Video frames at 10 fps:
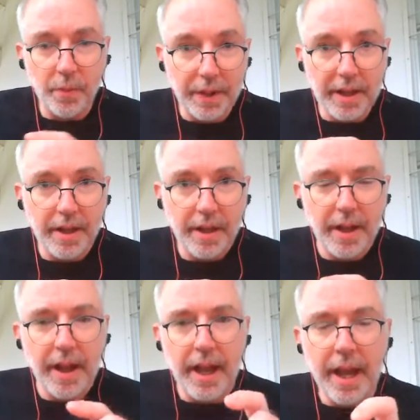week
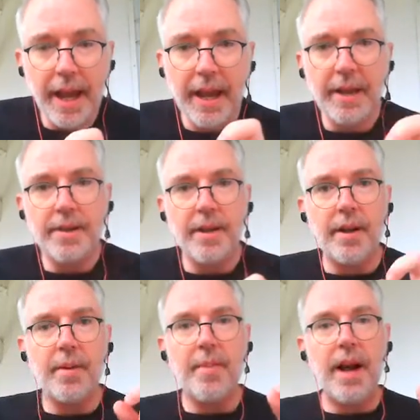and
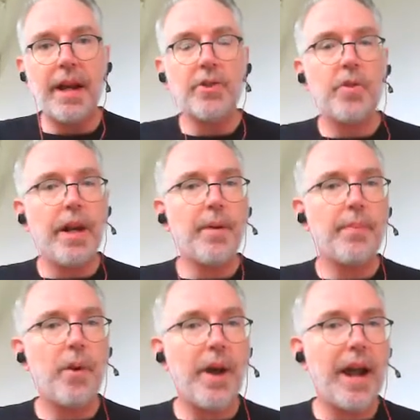um, I try to
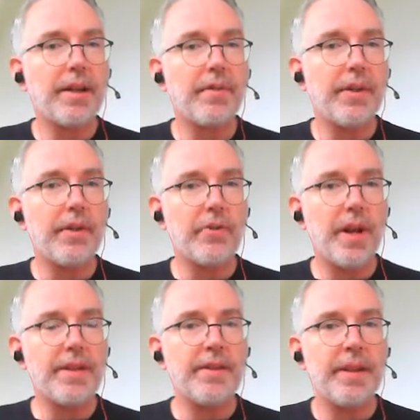proactively
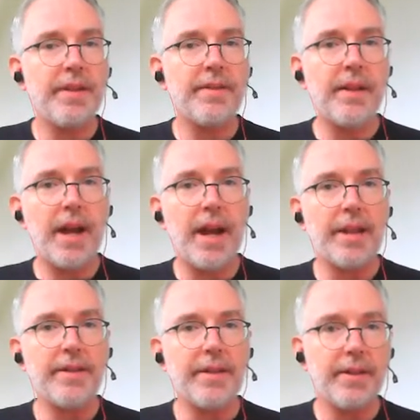address things that
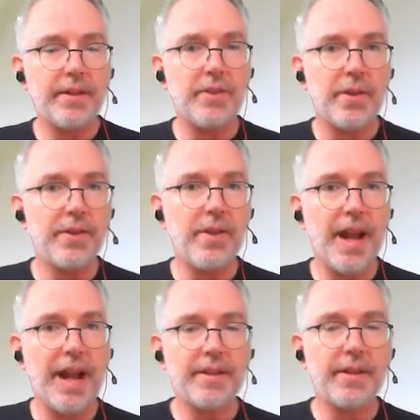I see that students are
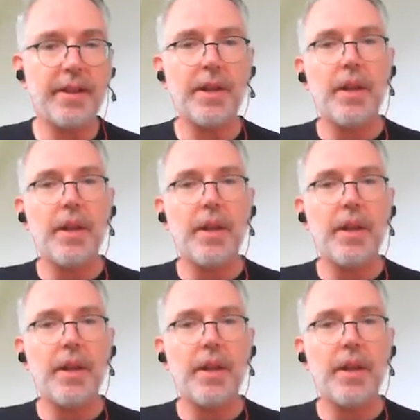asking.